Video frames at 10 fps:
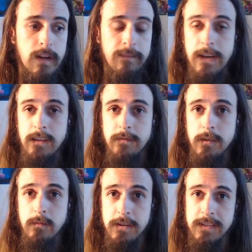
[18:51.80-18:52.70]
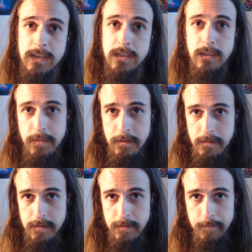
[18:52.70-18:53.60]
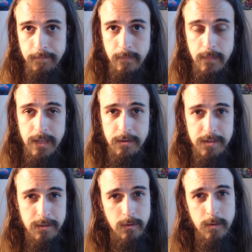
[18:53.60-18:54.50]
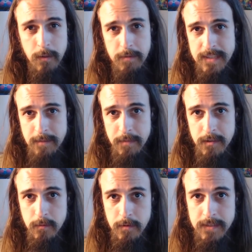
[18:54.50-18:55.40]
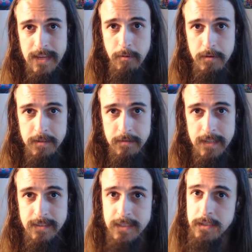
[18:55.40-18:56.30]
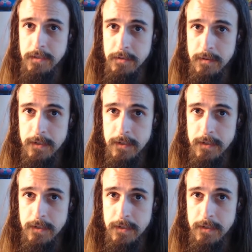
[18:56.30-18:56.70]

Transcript: any of you were sexually abused and you're still holding resentment towards that person that did it to you.